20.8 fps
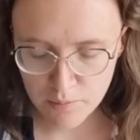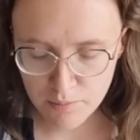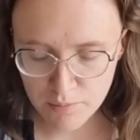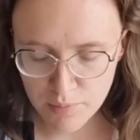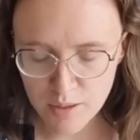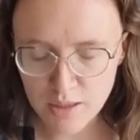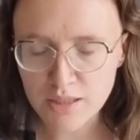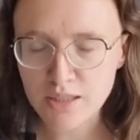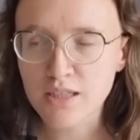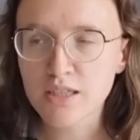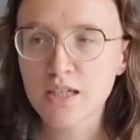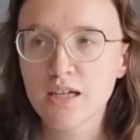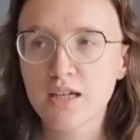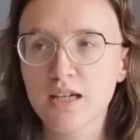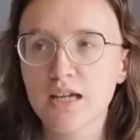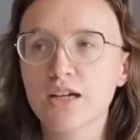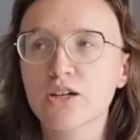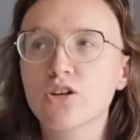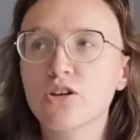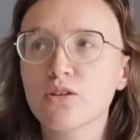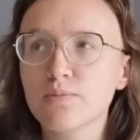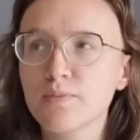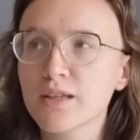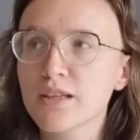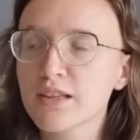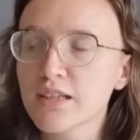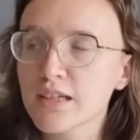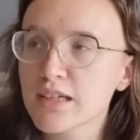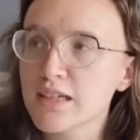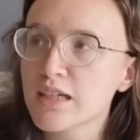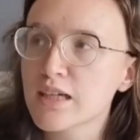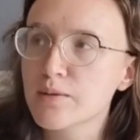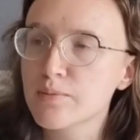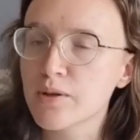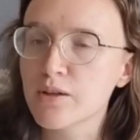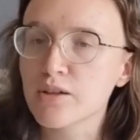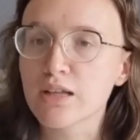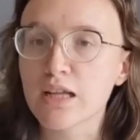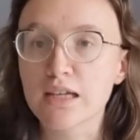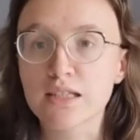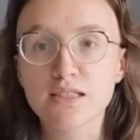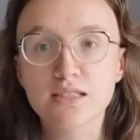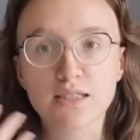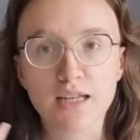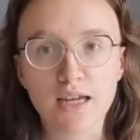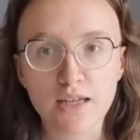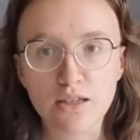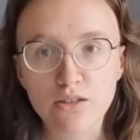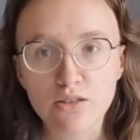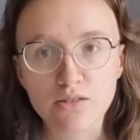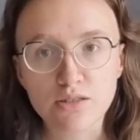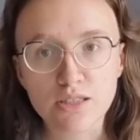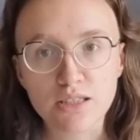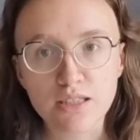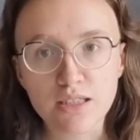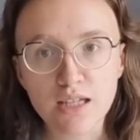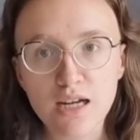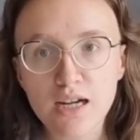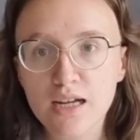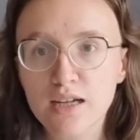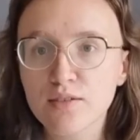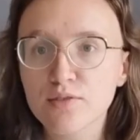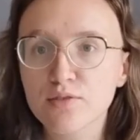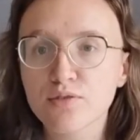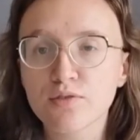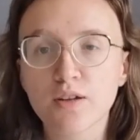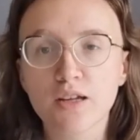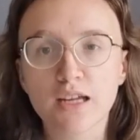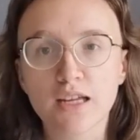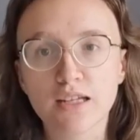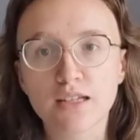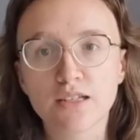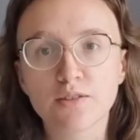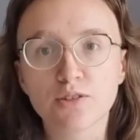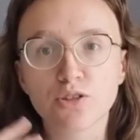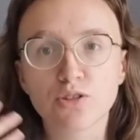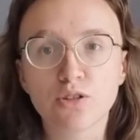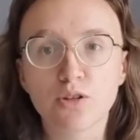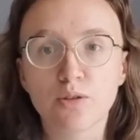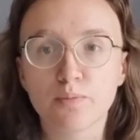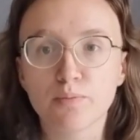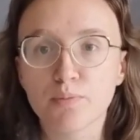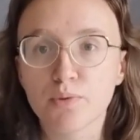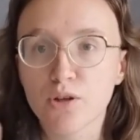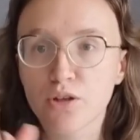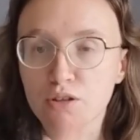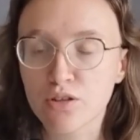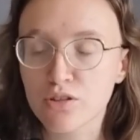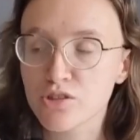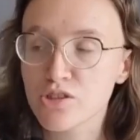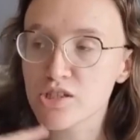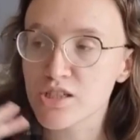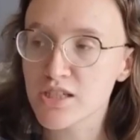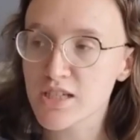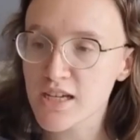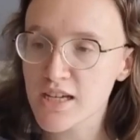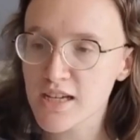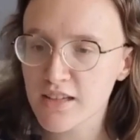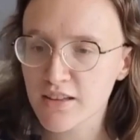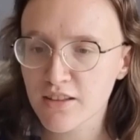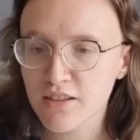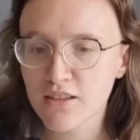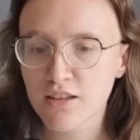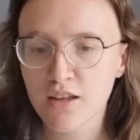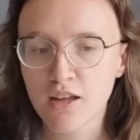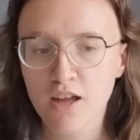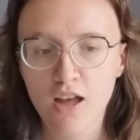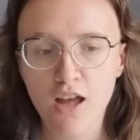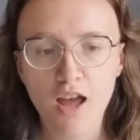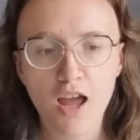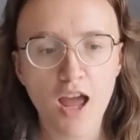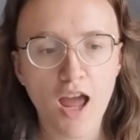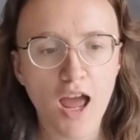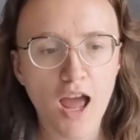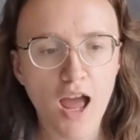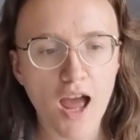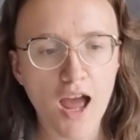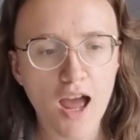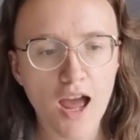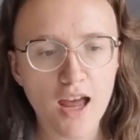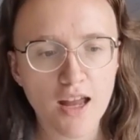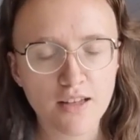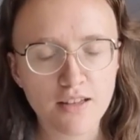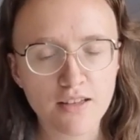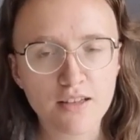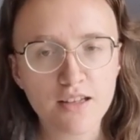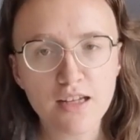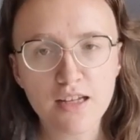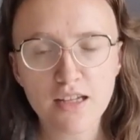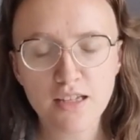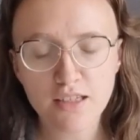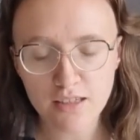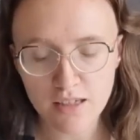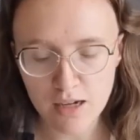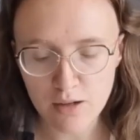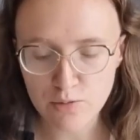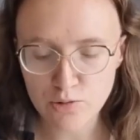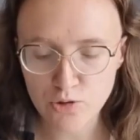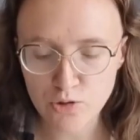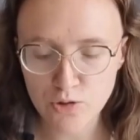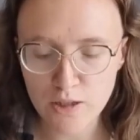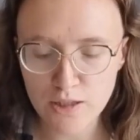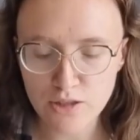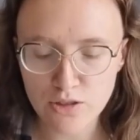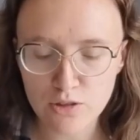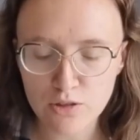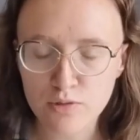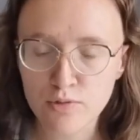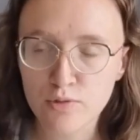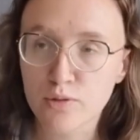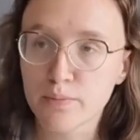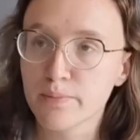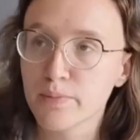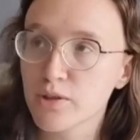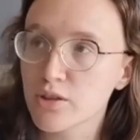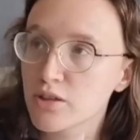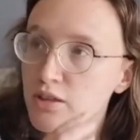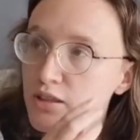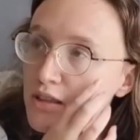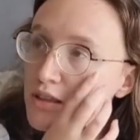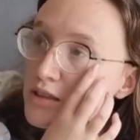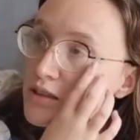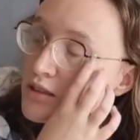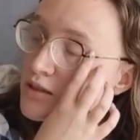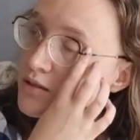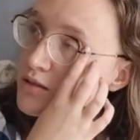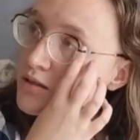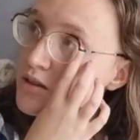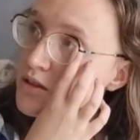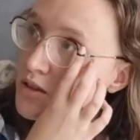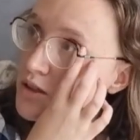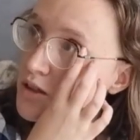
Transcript: But got me thinking about like cycles in life and, you know, birth to death, and then I was trying to look for a book on it, and